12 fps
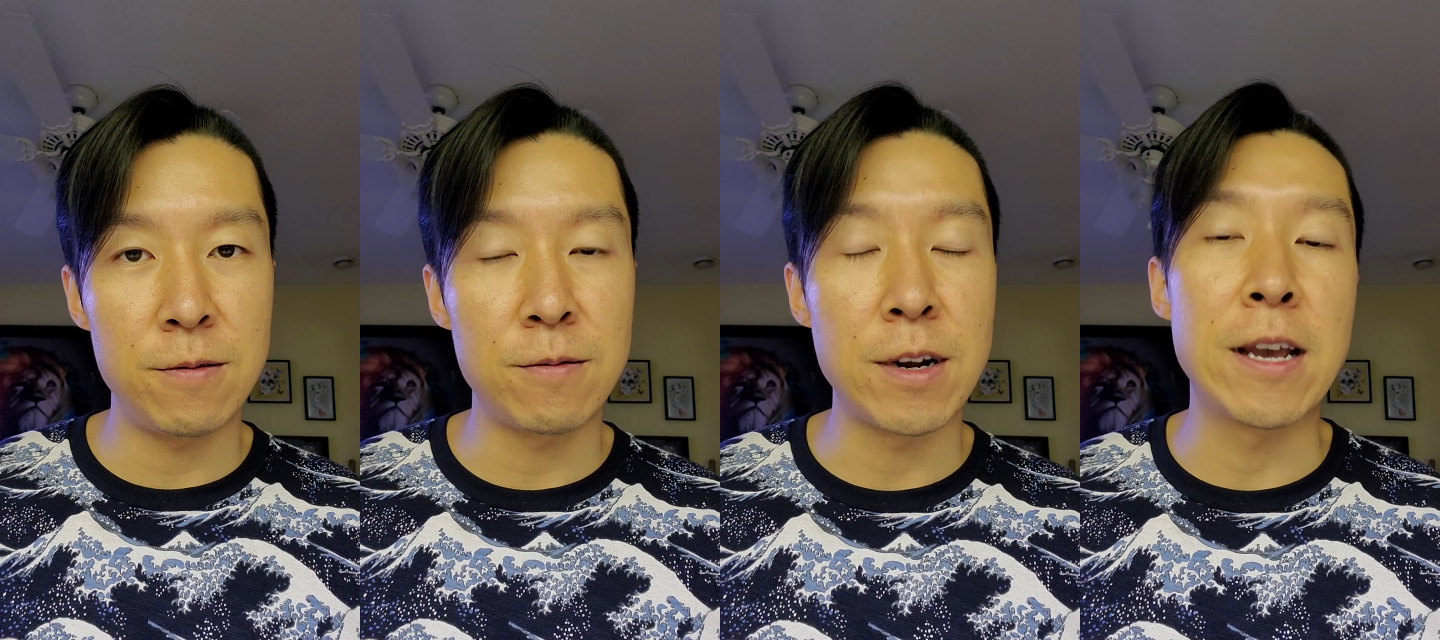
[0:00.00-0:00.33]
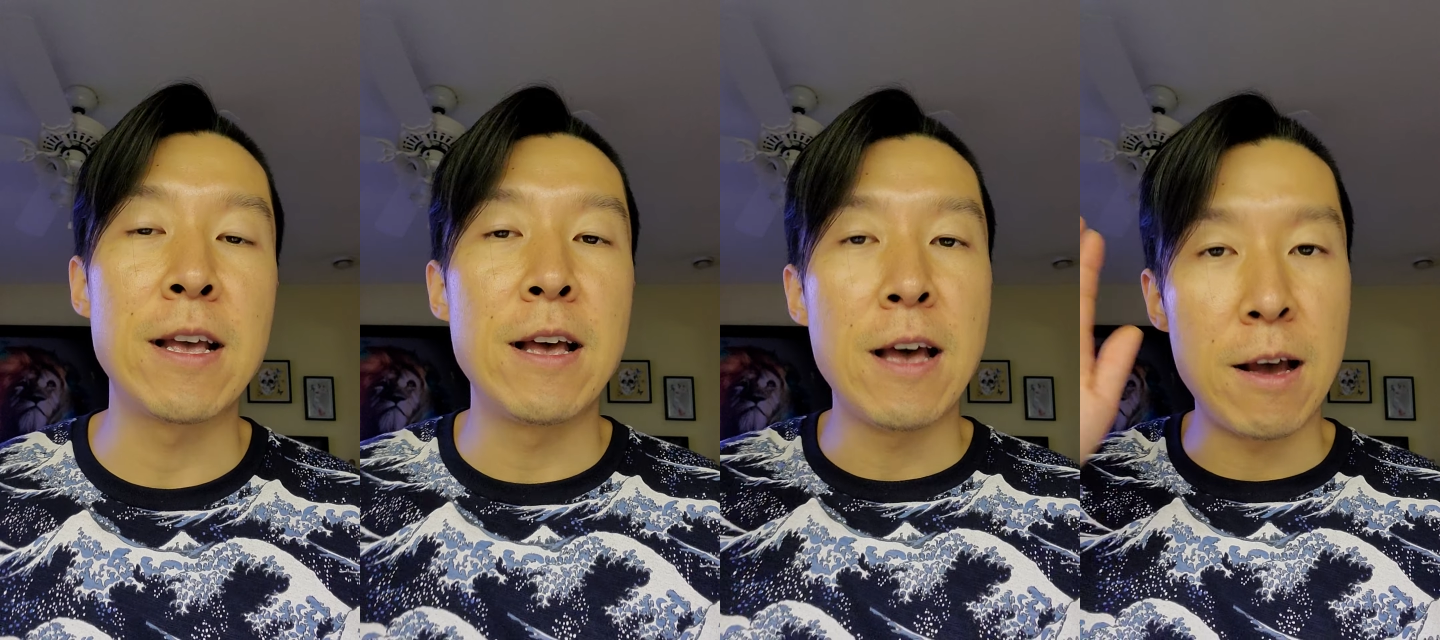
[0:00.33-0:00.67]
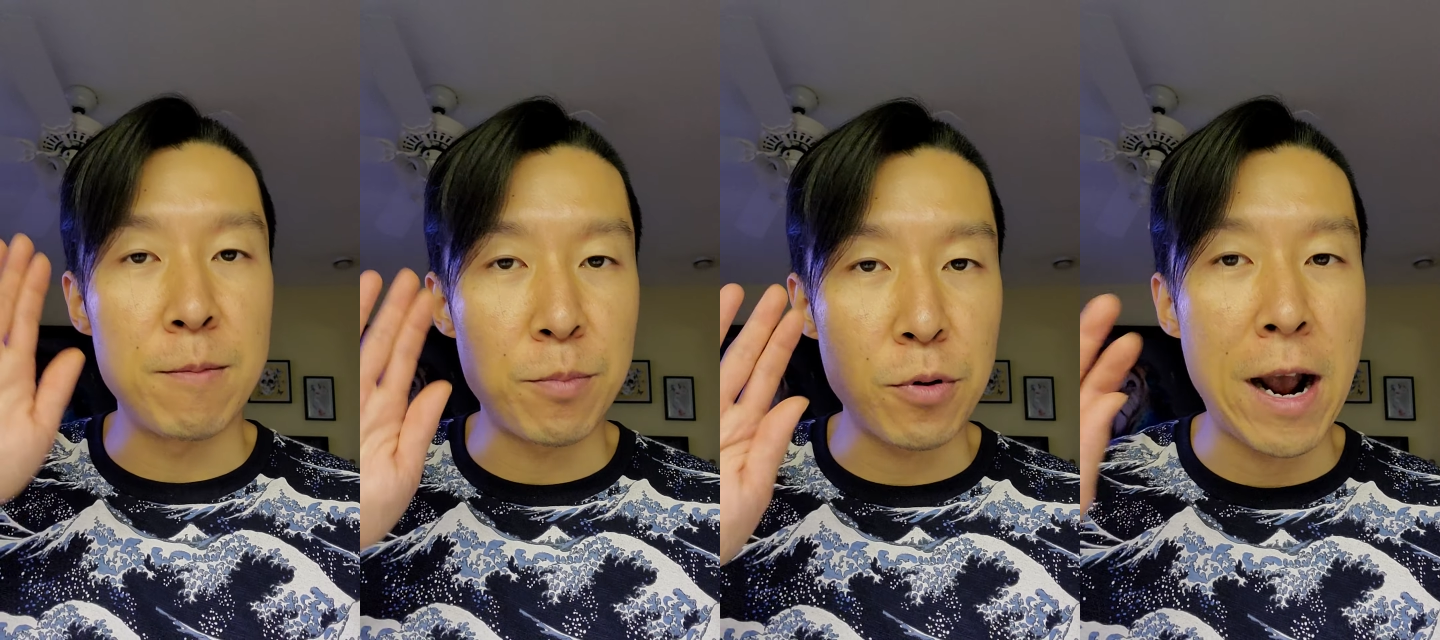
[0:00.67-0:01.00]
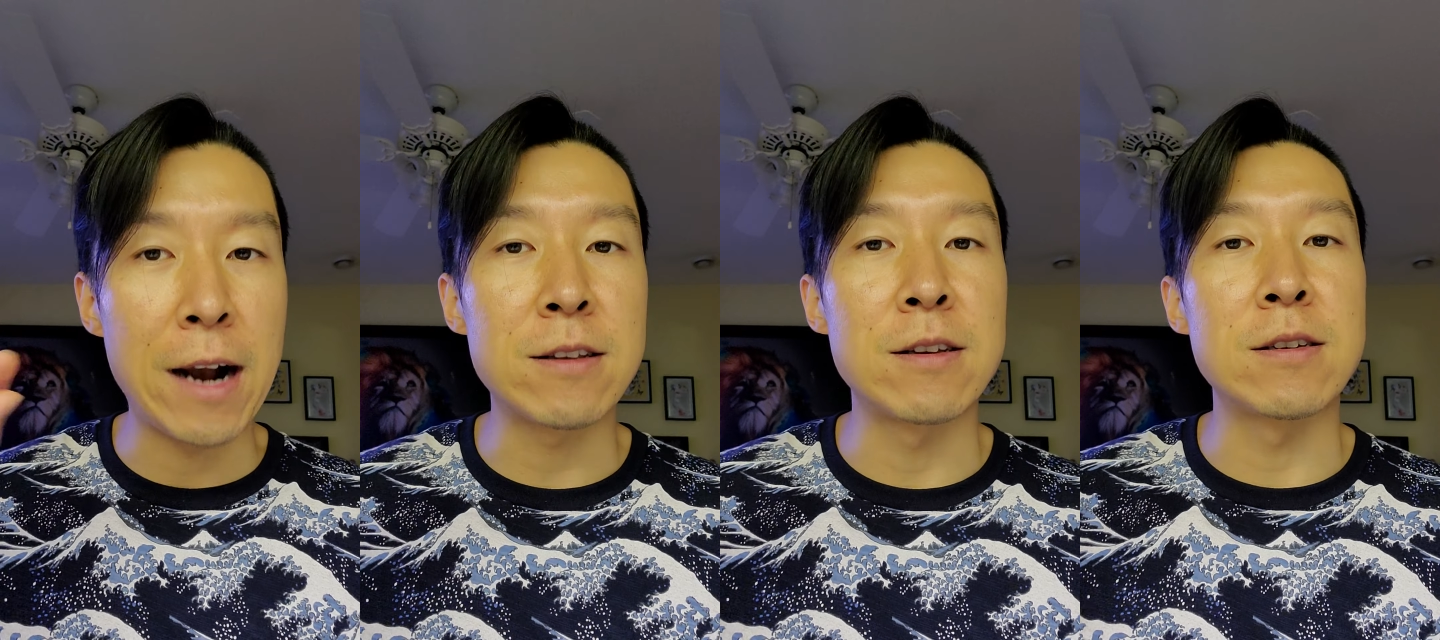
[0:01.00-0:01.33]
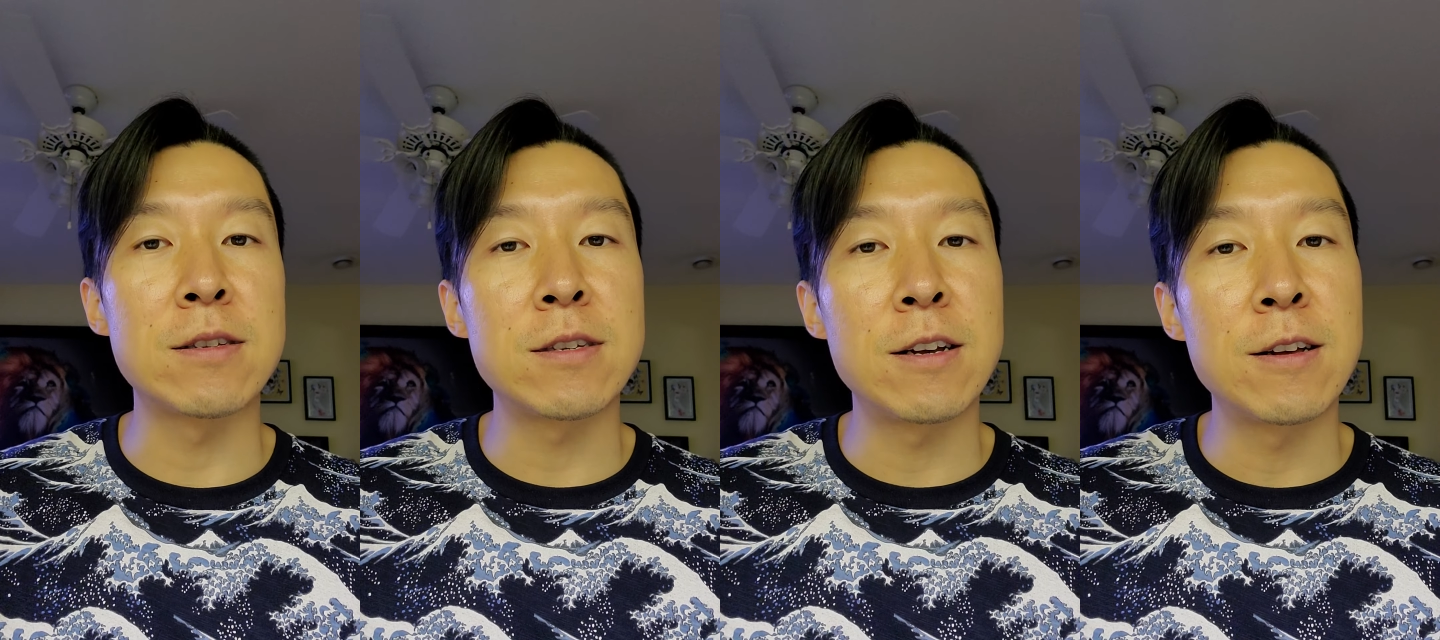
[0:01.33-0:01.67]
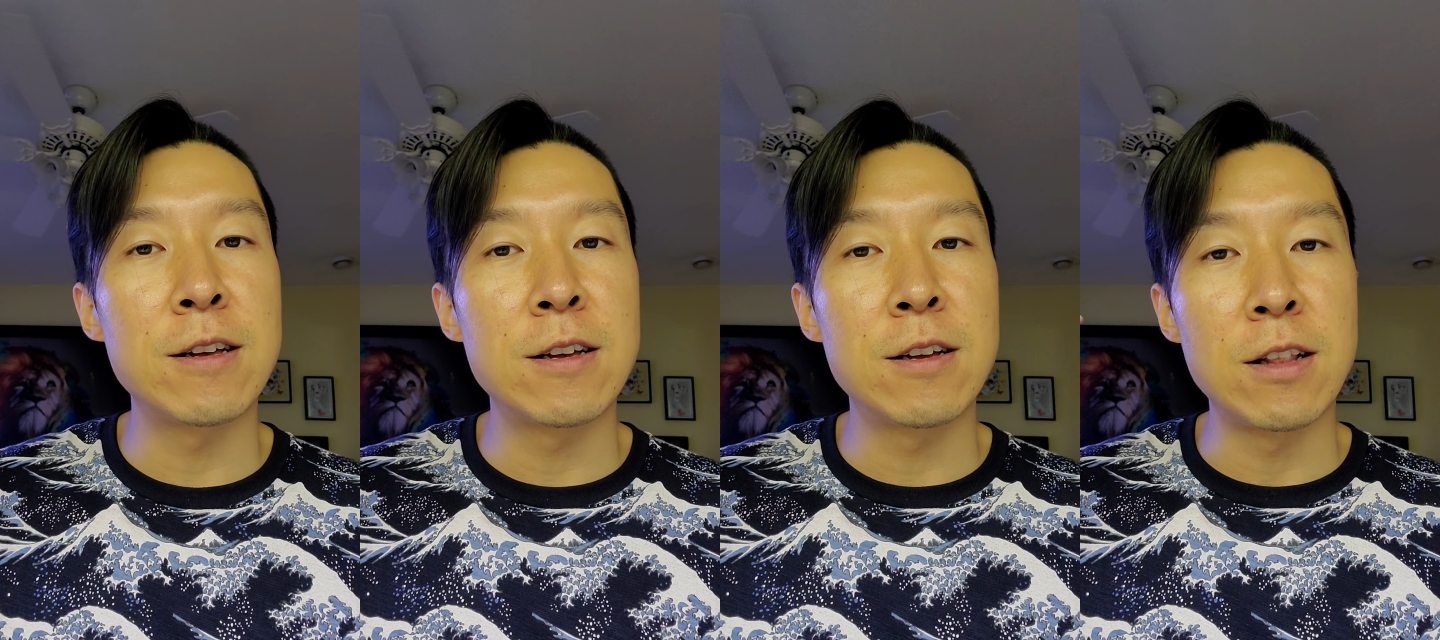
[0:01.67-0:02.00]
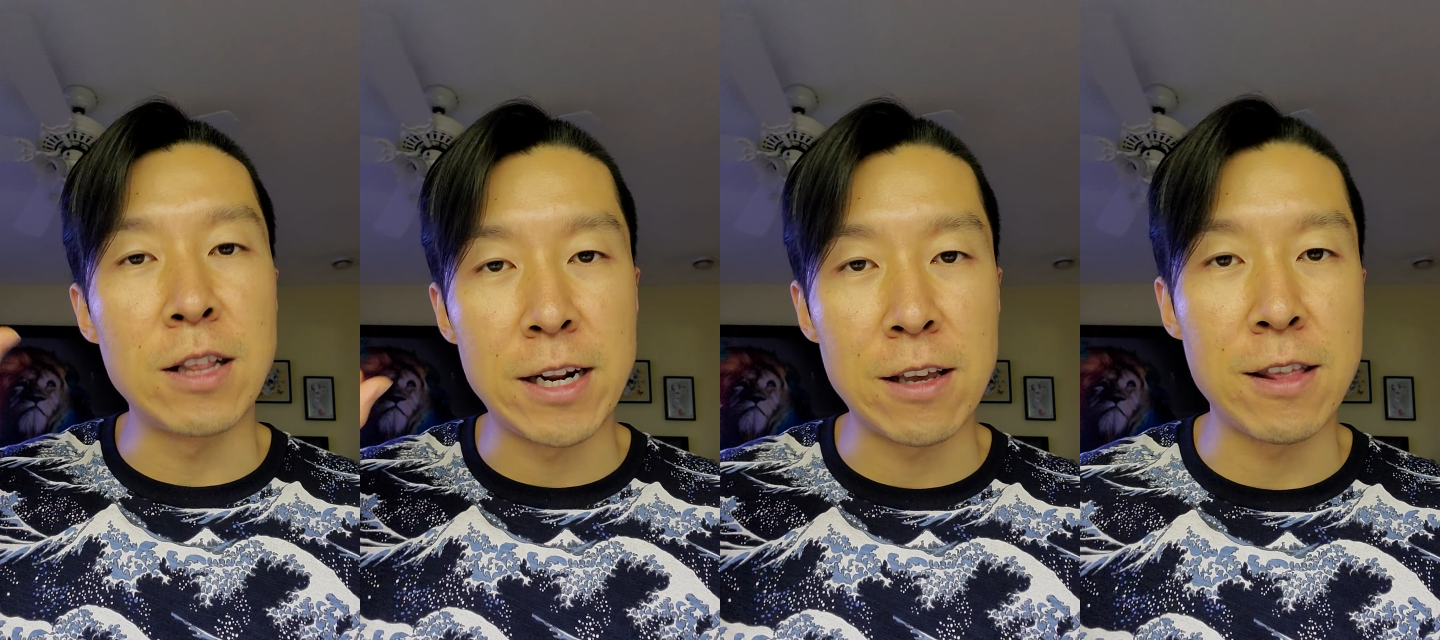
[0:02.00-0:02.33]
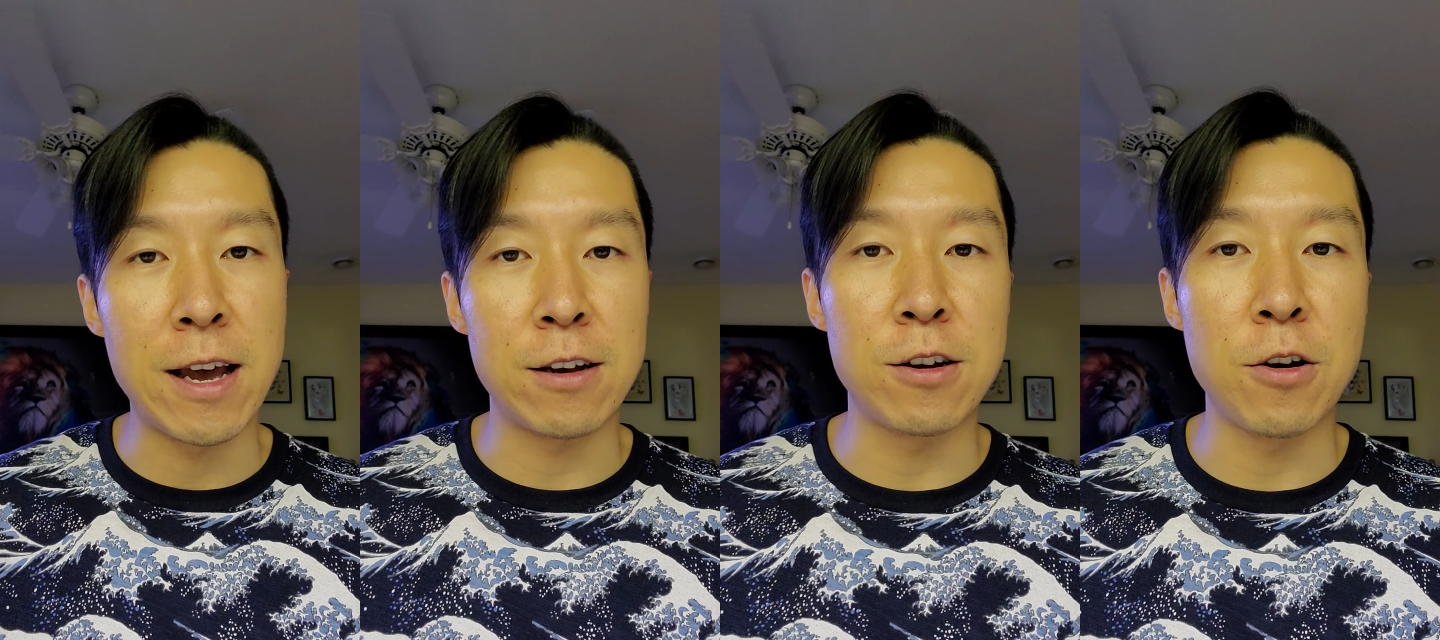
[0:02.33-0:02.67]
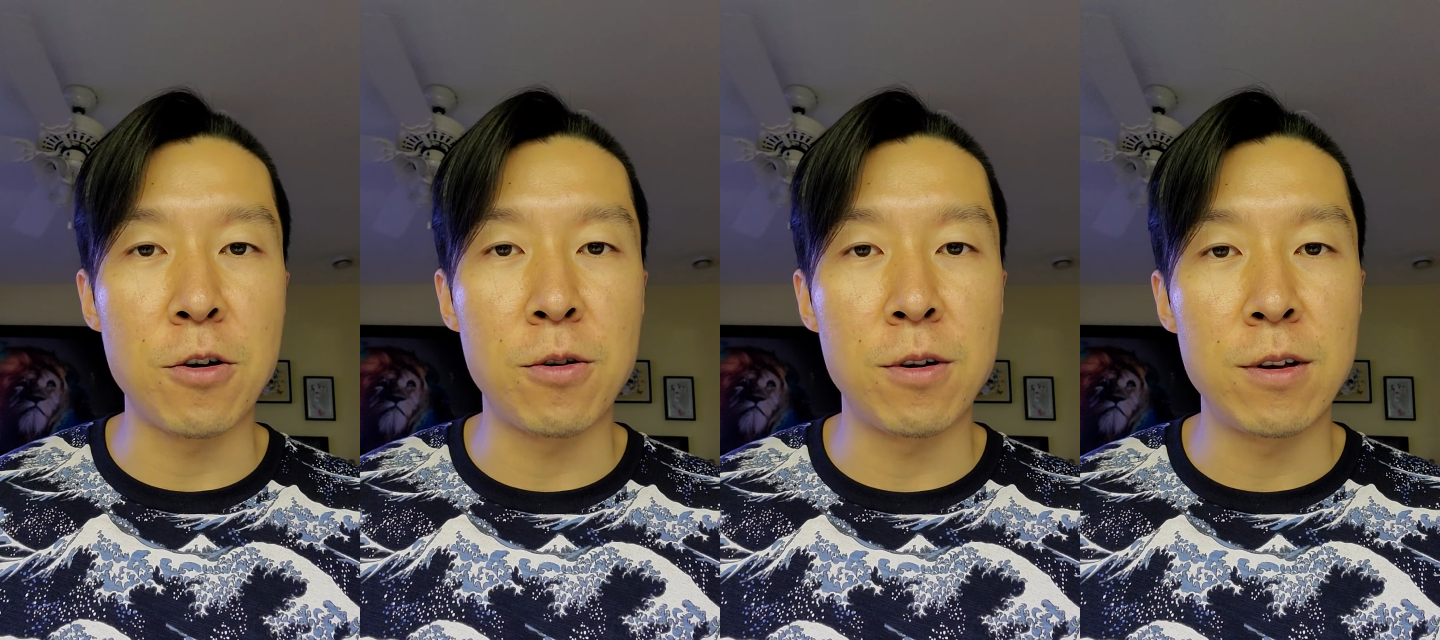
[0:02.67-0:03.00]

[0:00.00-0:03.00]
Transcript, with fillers: right? And practice letting that go.